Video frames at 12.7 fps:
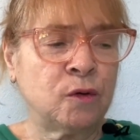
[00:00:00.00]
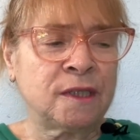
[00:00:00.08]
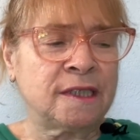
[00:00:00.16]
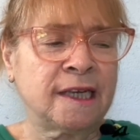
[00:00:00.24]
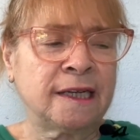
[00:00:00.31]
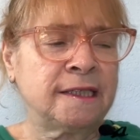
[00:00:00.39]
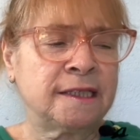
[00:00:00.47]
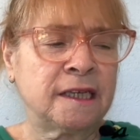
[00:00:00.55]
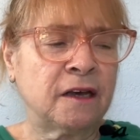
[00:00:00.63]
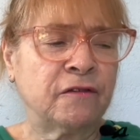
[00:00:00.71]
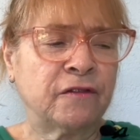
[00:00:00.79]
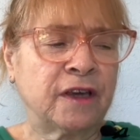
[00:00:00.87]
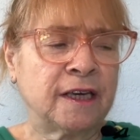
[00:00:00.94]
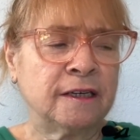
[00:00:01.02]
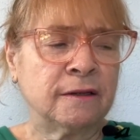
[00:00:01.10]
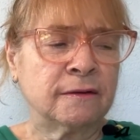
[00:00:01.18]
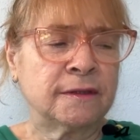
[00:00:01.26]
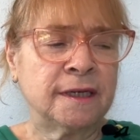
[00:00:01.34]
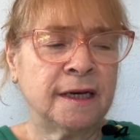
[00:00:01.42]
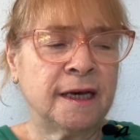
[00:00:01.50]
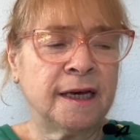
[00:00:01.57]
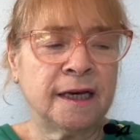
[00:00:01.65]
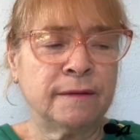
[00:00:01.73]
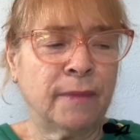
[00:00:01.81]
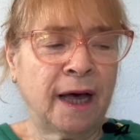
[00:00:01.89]
sense of guilt.
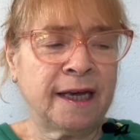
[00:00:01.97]
In my